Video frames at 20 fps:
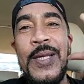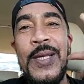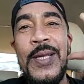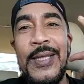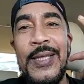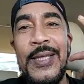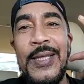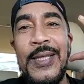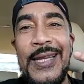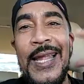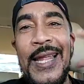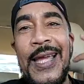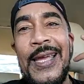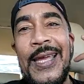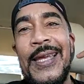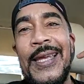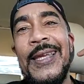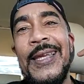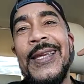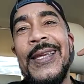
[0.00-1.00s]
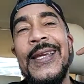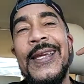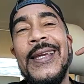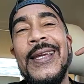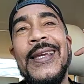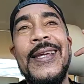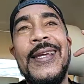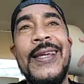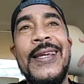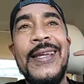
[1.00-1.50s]
think like
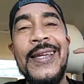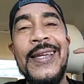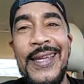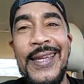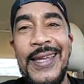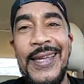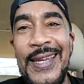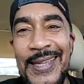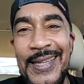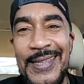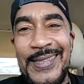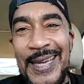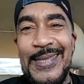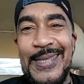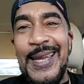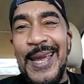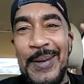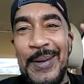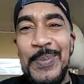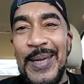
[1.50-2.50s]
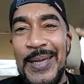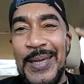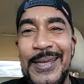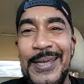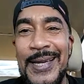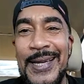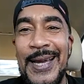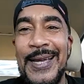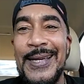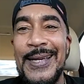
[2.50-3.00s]
he think like me,
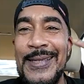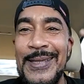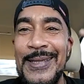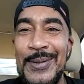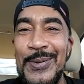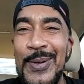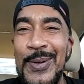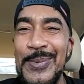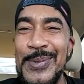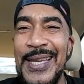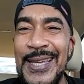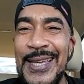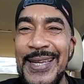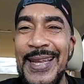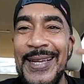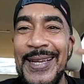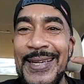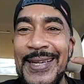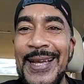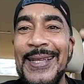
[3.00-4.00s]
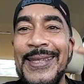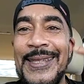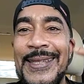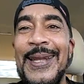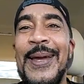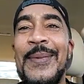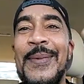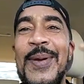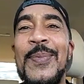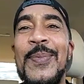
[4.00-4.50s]
like kind of, you know what I'm saying? Like not think
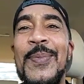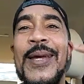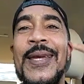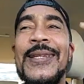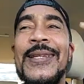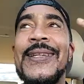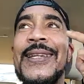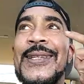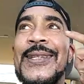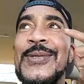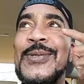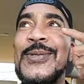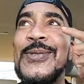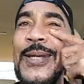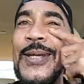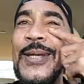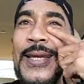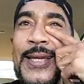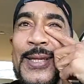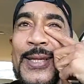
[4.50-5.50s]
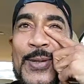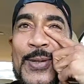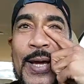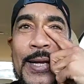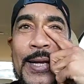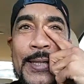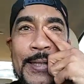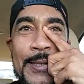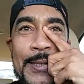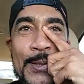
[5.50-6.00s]
like me, but he try
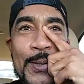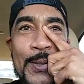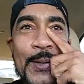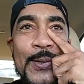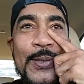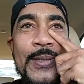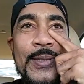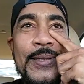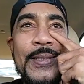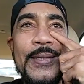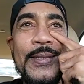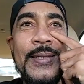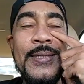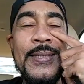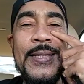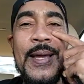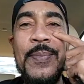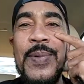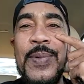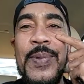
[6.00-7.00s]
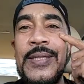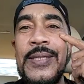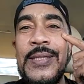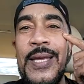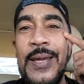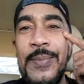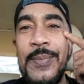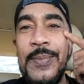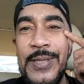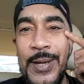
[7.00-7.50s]
to, you know, just not be the
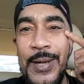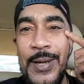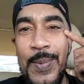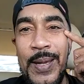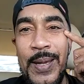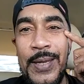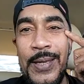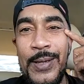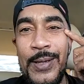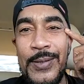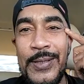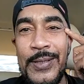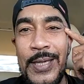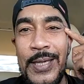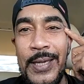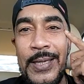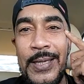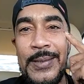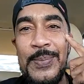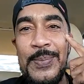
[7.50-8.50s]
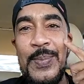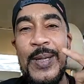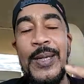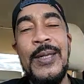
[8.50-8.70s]
same as everybody else, I guess. But